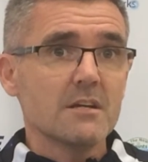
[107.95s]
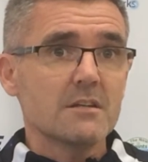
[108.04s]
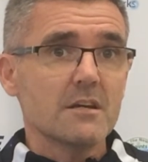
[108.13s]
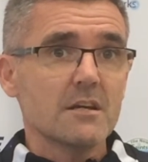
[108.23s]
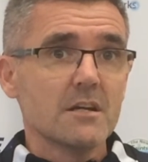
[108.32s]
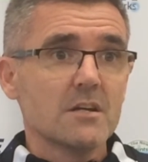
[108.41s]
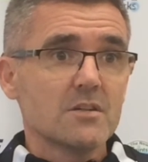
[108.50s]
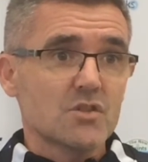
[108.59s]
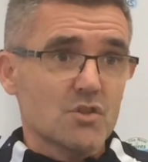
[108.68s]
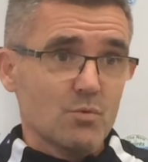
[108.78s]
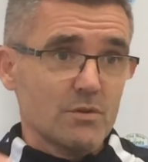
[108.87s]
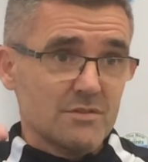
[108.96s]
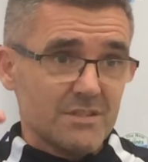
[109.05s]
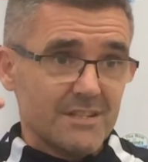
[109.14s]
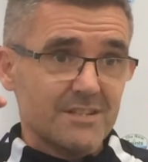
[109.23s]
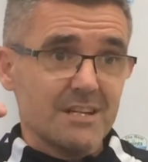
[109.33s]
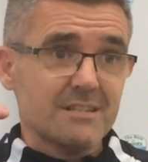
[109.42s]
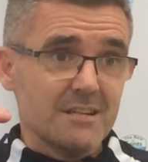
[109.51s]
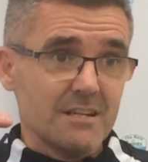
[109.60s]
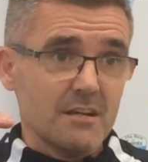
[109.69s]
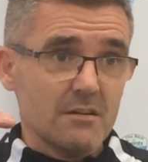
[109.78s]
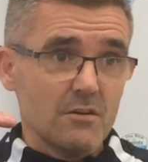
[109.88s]
that Swansea
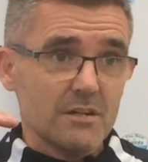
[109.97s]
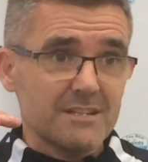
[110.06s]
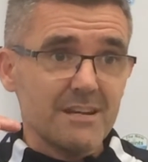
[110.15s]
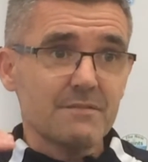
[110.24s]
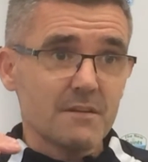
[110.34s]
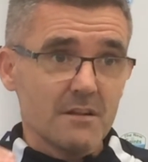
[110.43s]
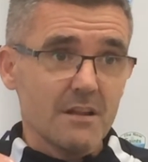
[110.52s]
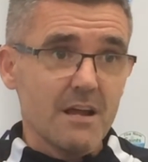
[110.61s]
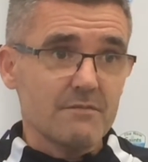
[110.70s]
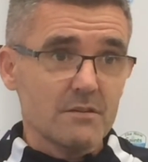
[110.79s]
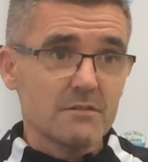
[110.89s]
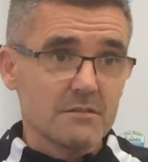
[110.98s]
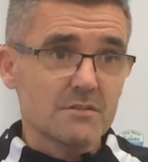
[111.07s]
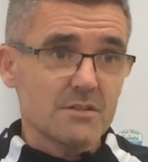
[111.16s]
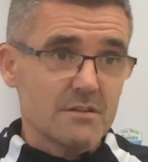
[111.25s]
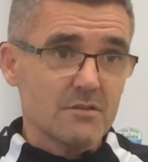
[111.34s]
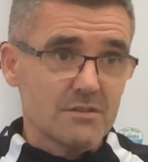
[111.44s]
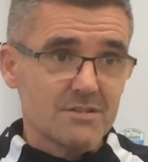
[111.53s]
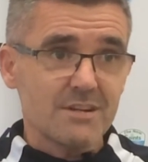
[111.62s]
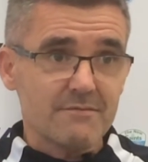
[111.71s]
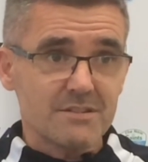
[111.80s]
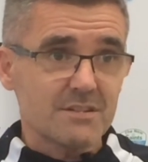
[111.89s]
City are on a different level to the other
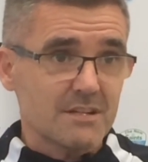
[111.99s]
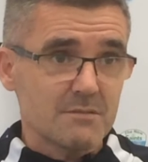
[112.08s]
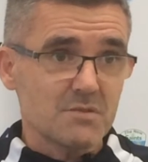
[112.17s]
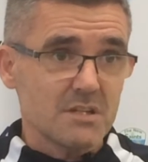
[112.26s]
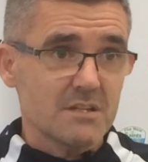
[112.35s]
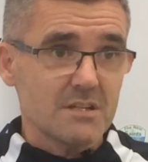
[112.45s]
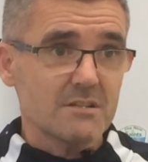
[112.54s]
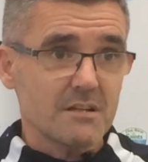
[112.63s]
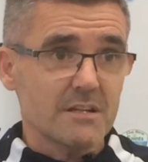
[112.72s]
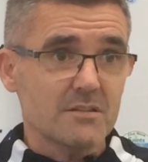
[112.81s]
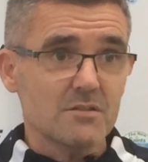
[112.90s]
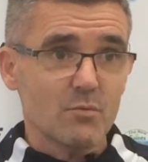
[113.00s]
seven teams in this league.